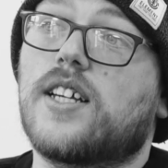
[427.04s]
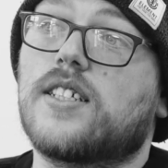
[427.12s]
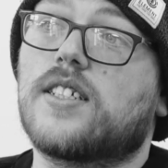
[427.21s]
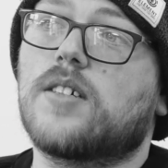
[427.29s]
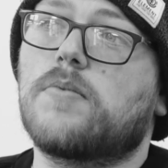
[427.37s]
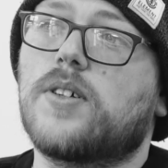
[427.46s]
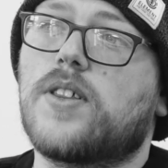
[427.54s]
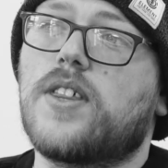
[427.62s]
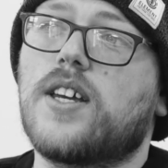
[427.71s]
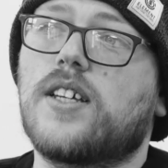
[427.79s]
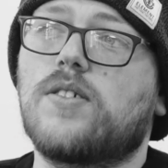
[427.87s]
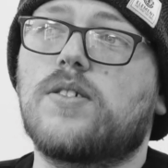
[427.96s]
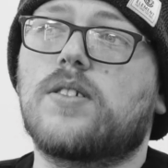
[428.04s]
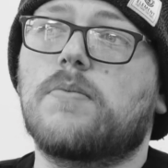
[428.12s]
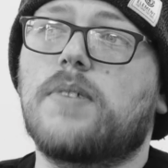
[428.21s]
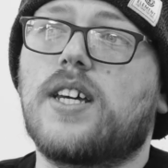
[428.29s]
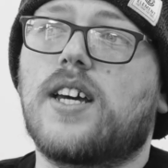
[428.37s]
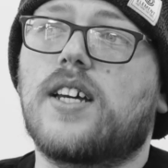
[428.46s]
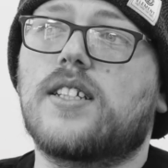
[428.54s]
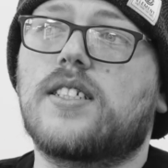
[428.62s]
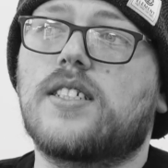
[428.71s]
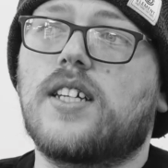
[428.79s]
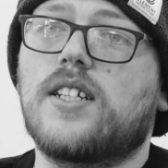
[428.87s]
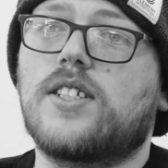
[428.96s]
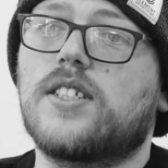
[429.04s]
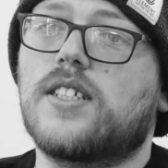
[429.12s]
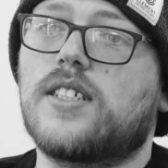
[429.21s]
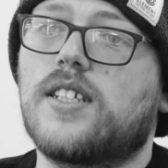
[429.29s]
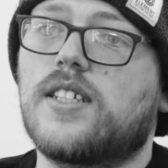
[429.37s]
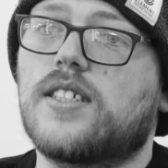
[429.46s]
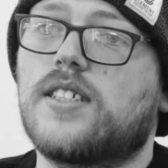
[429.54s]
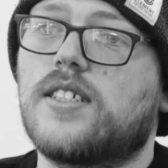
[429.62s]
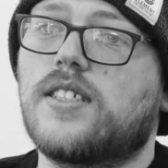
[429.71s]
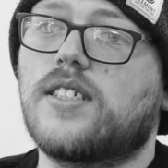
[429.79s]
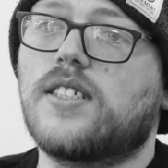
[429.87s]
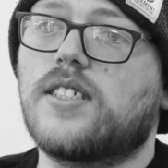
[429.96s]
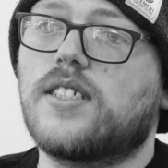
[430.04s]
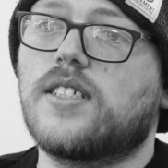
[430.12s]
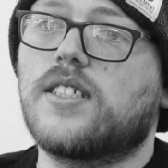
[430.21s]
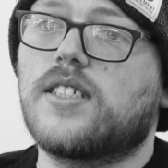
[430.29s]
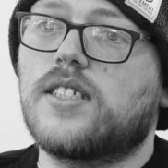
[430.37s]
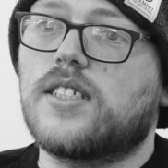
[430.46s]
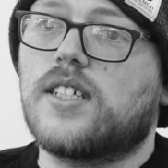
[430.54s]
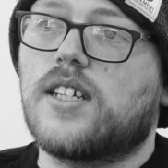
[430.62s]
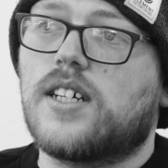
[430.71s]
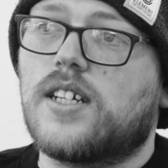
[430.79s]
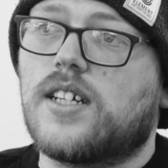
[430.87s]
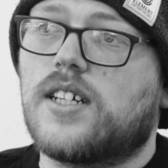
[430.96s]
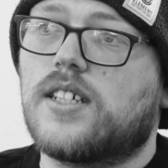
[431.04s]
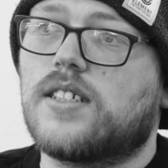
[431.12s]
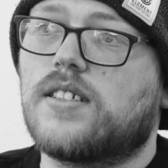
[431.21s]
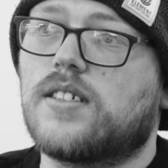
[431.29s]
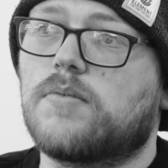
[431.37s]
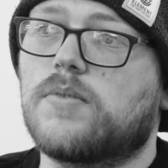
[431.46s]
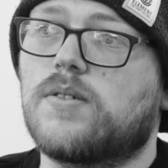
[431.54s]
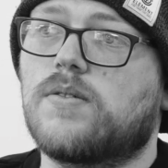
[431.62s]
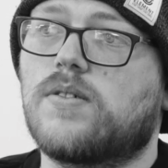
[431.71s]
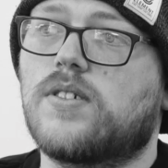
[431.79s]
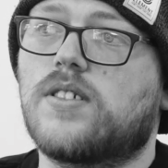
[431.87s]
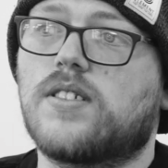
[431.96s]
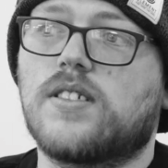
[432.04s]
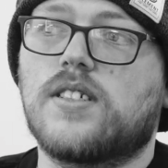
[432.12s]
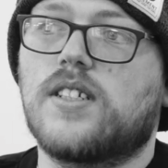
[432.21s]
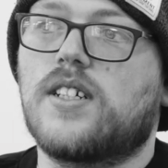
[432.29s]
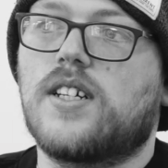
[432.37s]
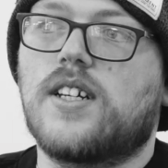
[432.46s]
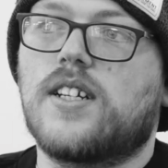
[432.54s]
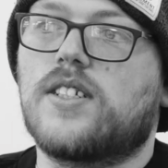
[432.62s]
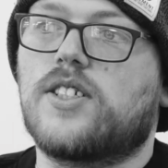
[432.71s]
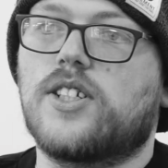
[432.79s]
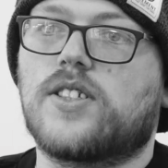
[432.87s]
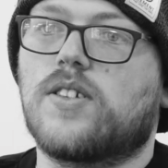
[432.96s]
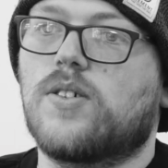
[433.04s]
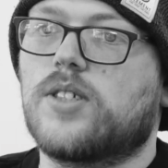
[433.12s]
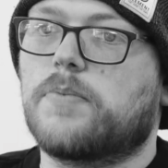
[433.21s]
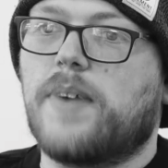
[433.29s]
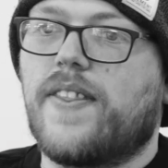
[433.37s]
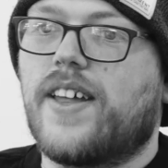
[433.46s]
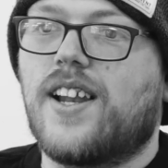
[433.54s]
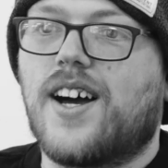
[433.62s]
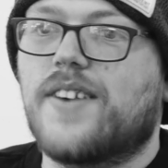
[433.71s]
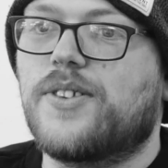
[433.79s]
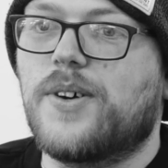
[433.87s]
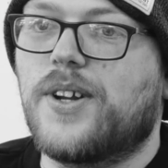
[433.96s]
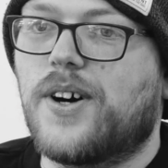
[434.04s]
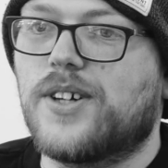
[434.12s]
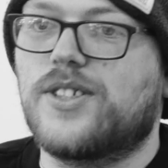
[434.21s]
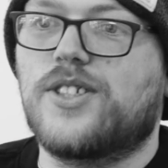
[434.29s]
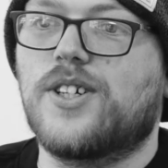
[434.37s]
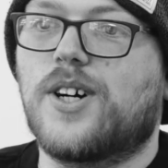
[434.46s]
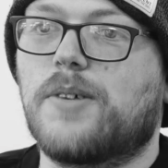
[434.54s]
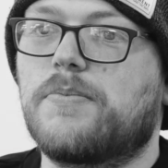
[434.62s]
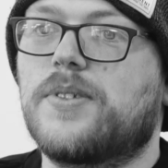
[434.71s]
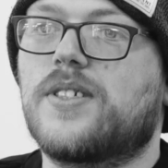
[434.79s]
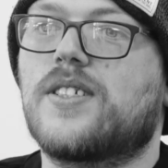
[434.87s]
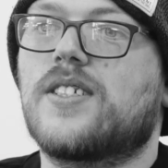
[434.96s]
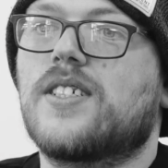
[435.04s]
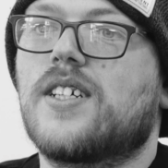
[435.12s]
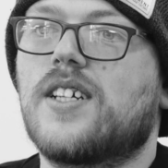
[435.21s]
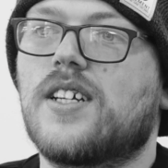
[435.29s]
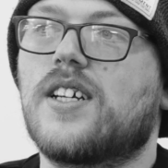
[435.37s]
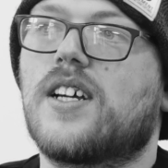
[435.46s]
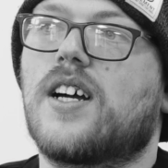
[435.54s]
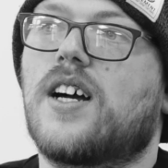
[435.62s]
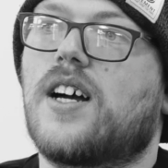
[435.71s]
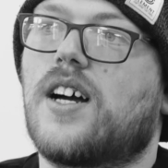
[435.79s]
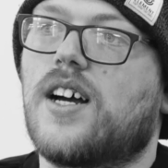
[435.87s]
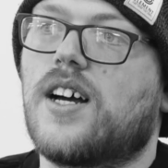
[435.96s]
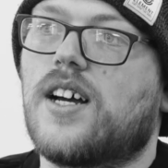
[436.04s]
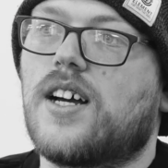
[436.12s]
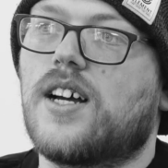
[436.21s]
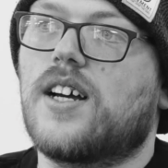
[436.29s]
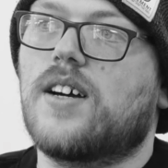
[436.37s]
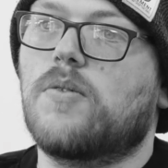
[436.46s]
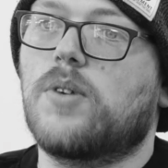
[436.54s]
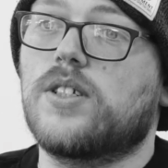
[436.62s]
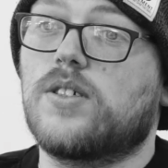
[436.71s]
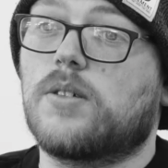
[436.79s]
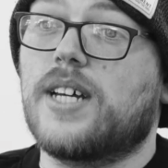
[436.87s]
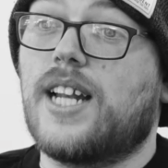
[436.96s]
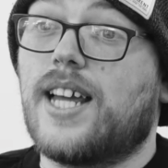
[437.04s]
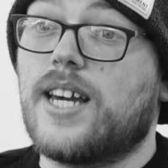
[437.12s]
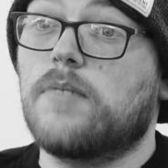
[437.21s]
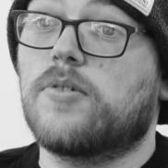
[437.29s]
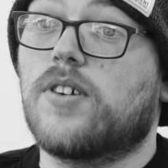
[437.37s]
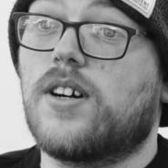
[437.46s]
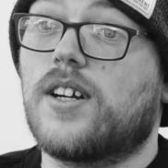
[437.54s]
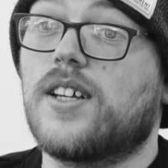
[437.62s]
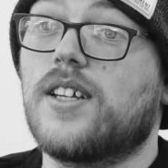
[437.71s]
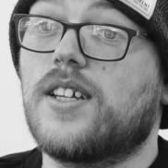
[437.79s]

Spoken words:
Someone I think used to be a teacher's assistant. Someone's just spent their life doing odd jobs. One used to be a labourer.